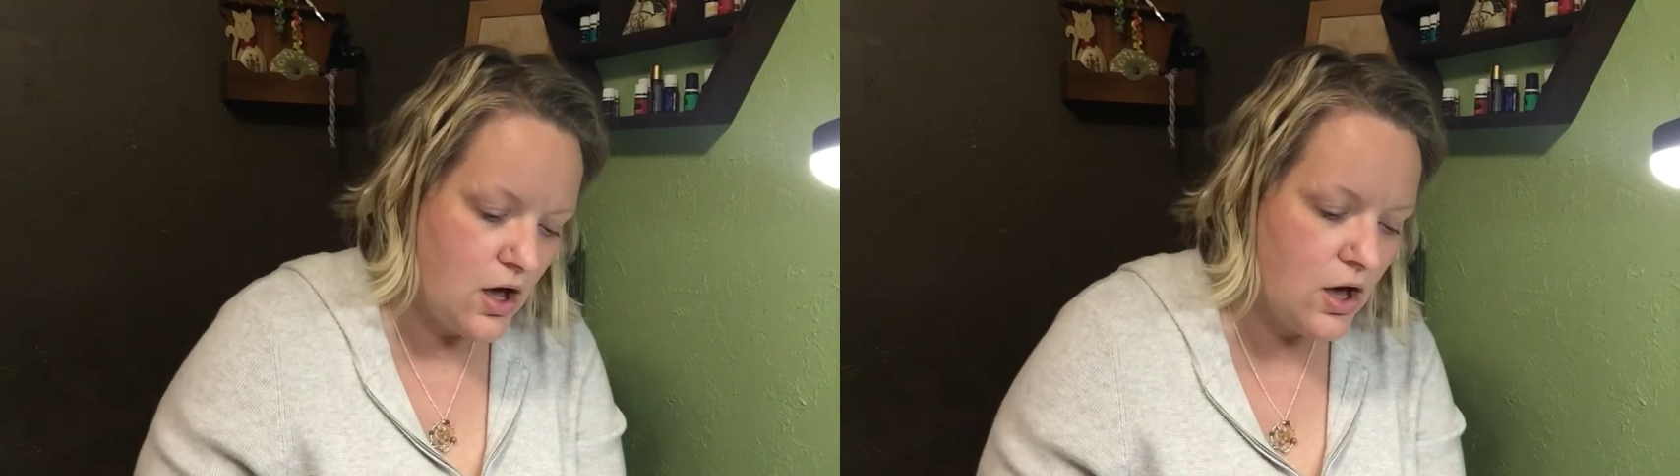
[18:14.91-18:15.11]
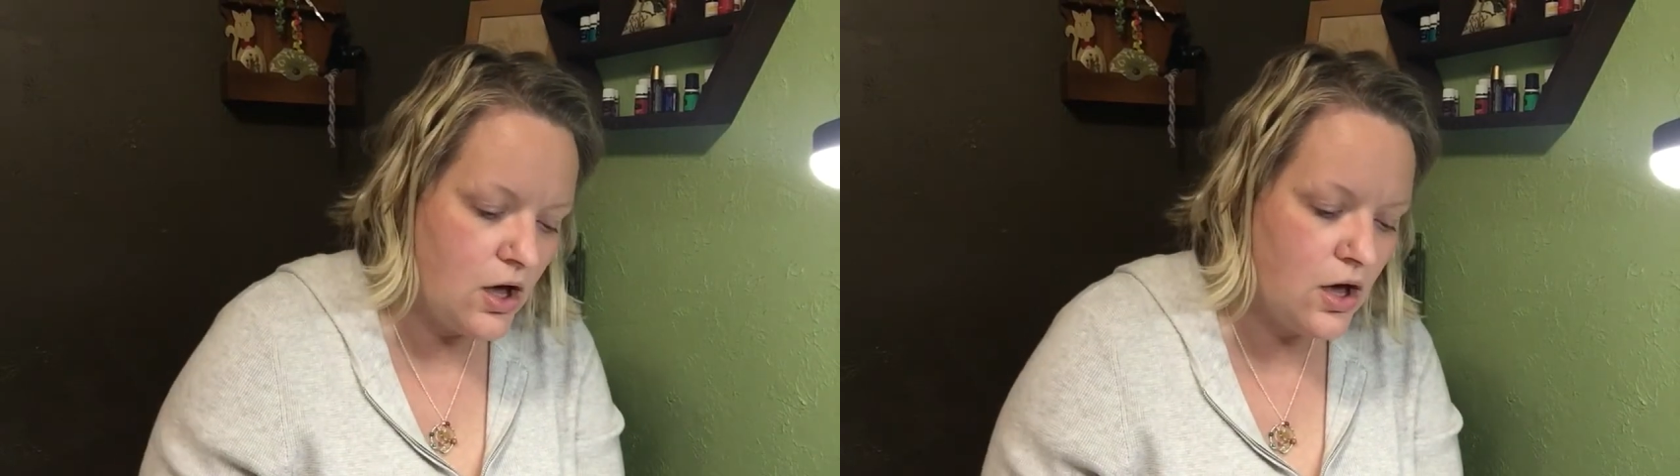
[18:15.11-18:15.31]

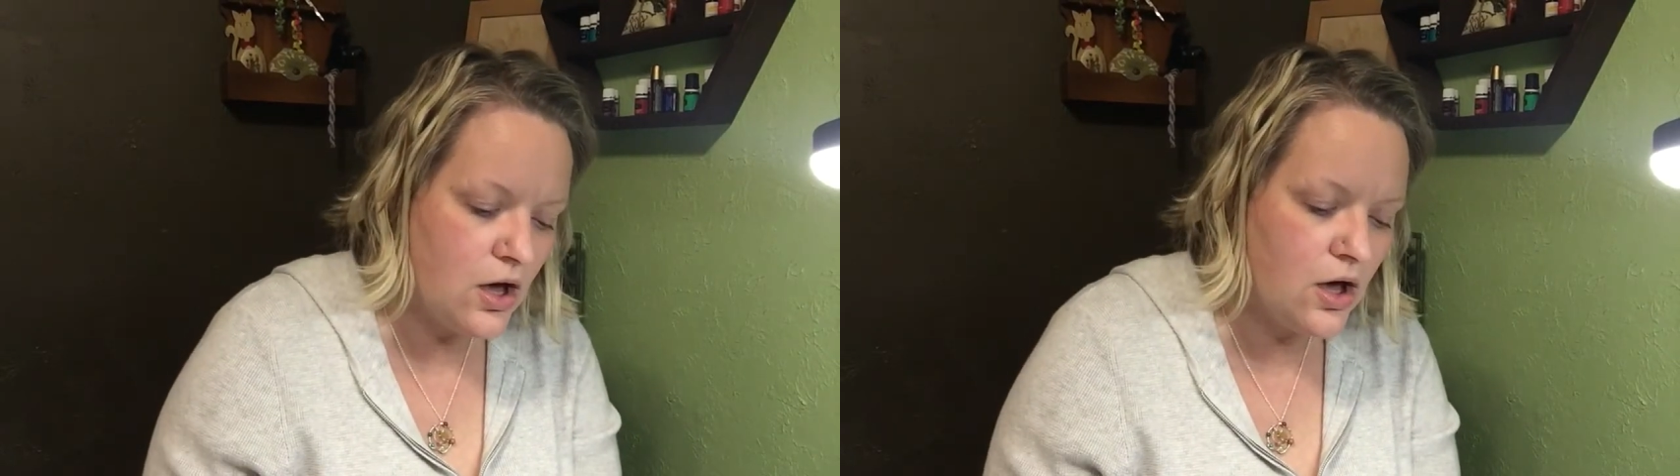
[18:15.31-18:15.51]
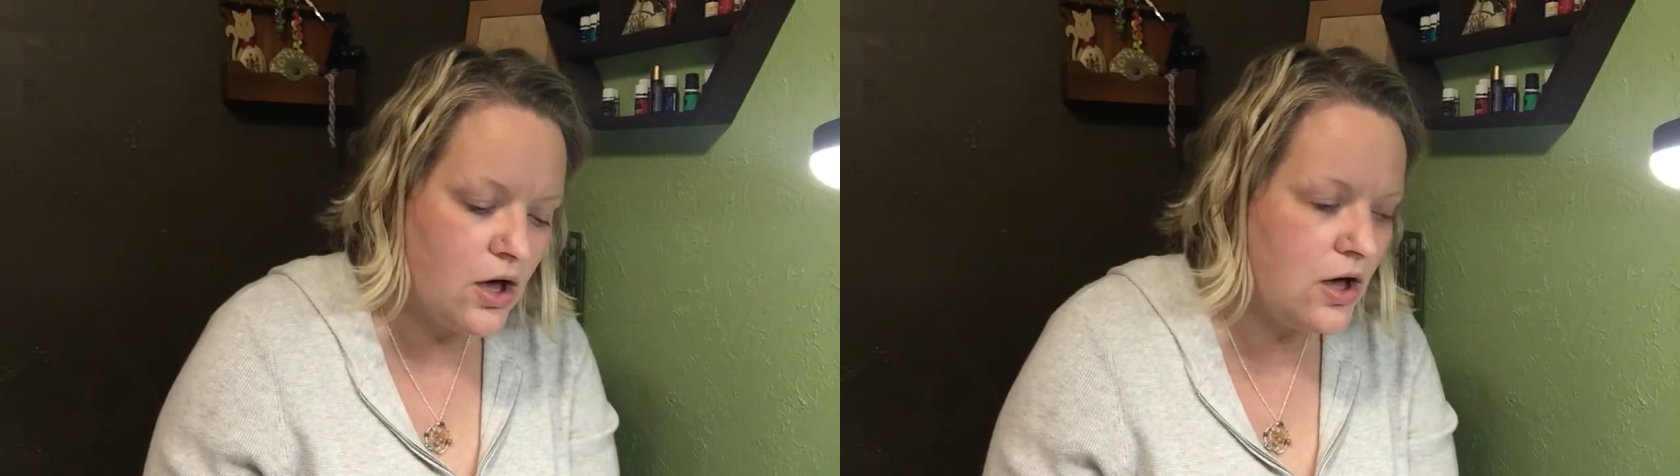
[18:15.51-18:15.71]

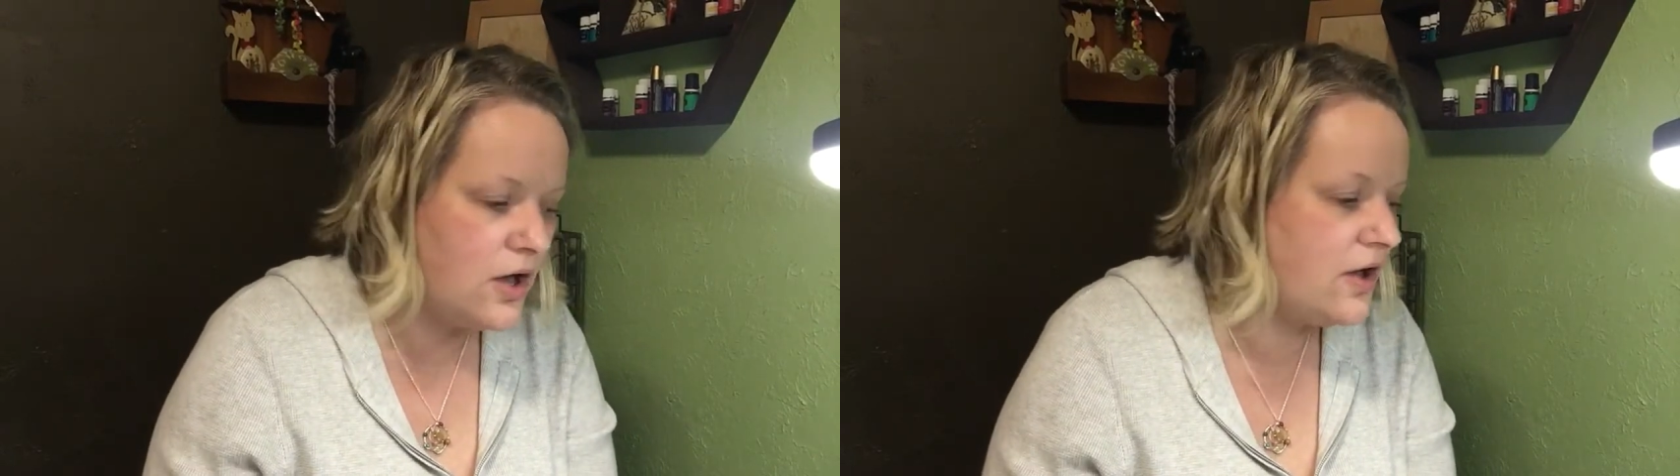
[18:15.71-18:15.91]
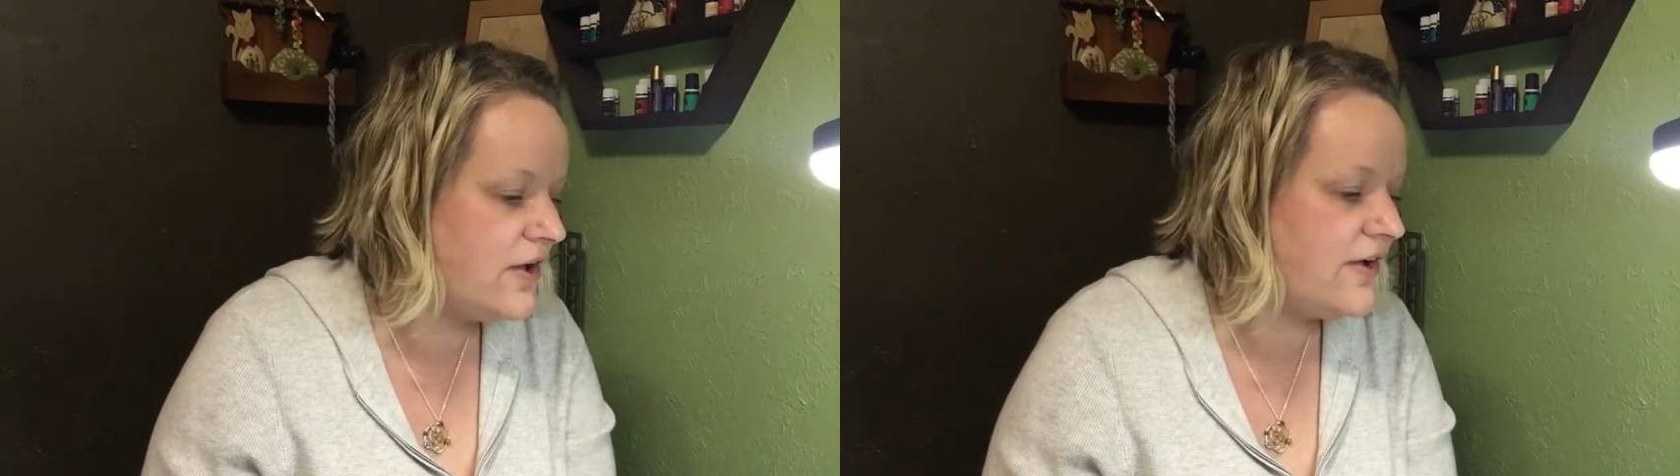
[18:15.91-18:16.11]

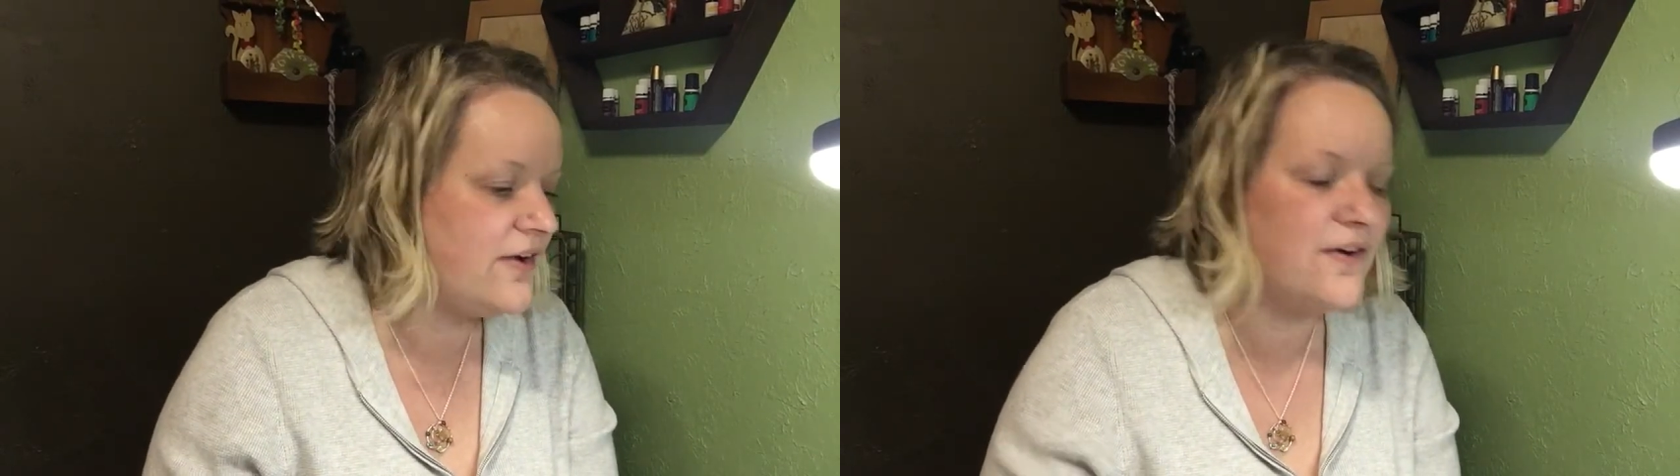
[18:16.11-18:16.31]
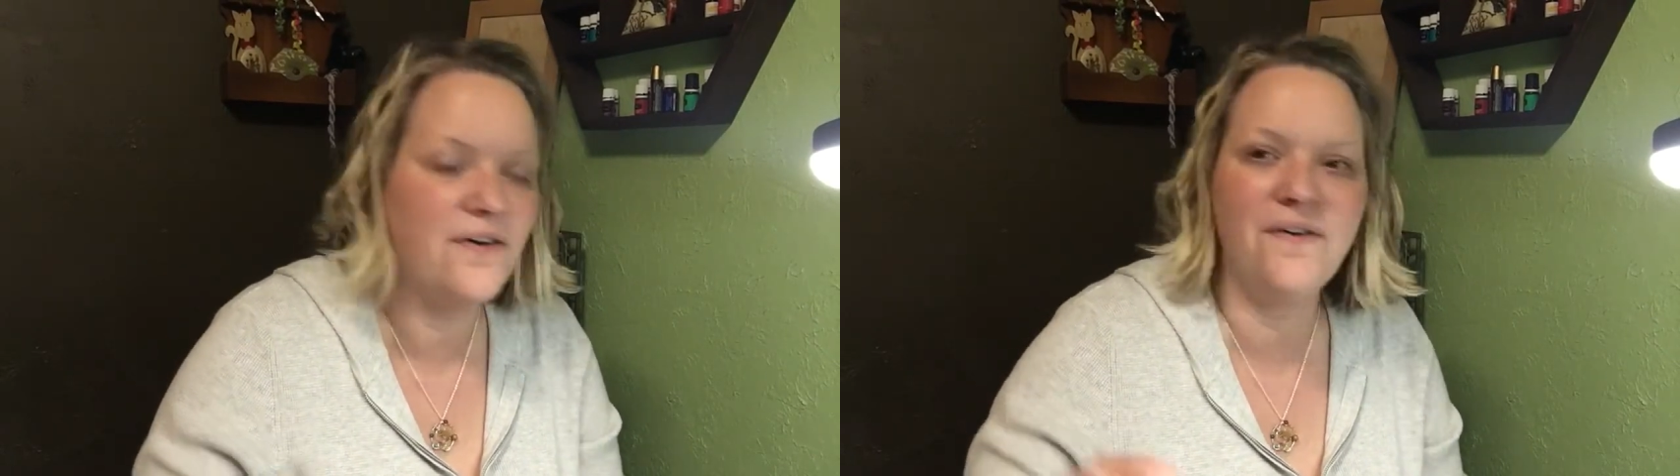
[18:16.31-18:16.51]

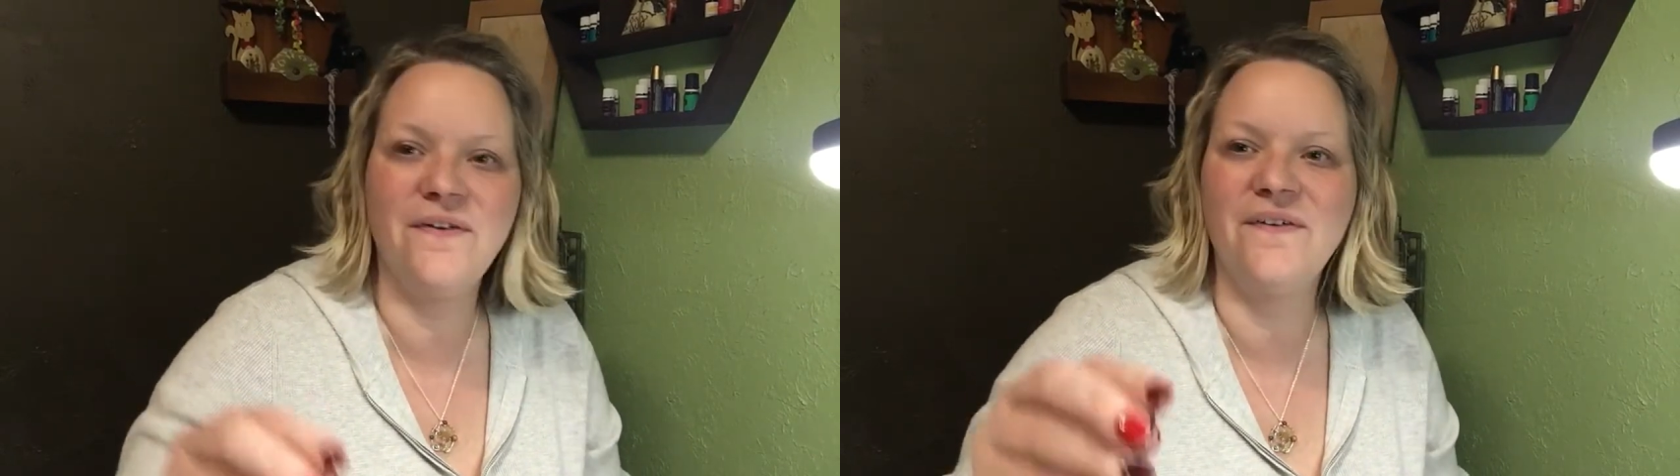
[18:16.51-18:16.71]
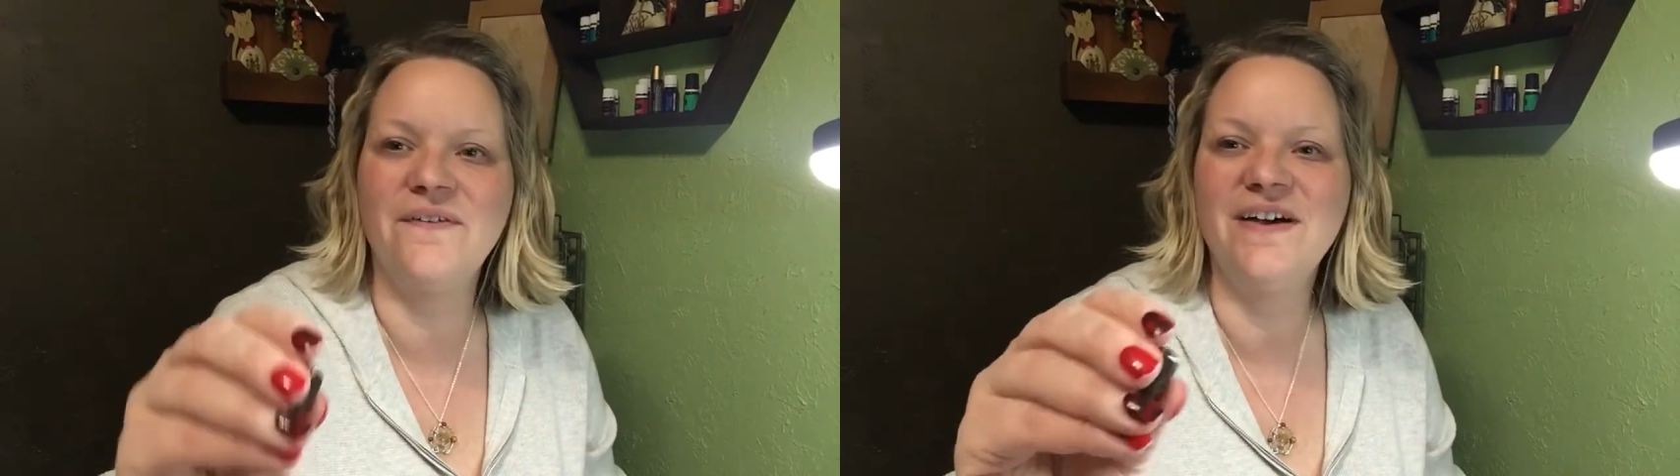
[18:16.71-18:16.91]

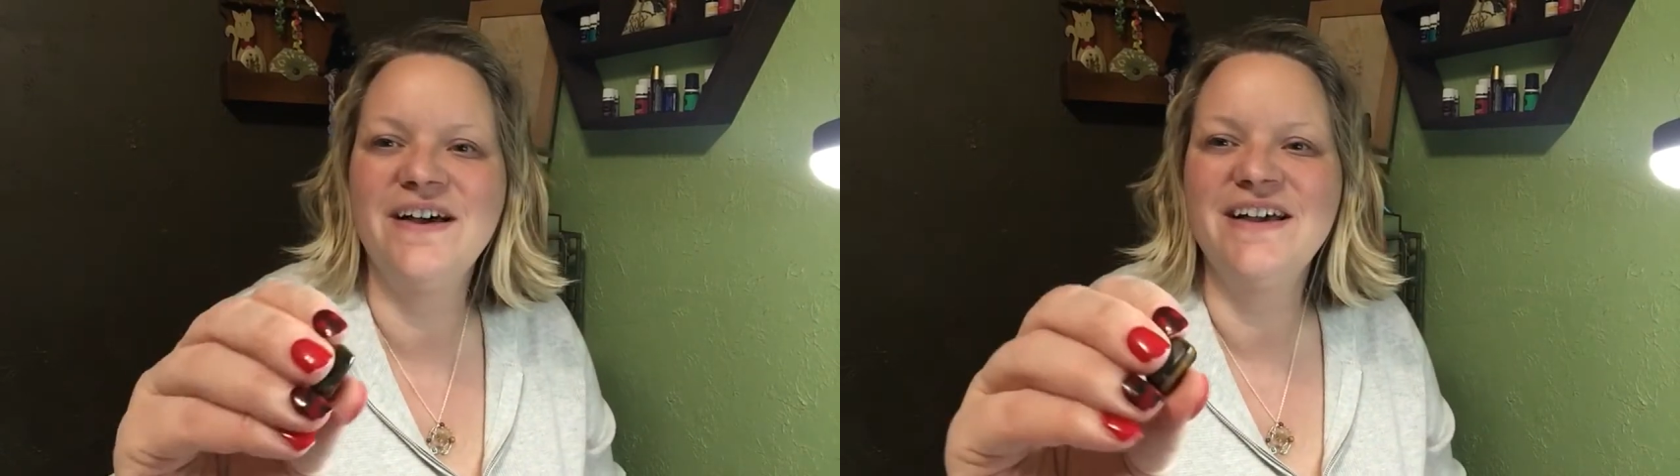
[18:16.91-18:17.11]
Oh!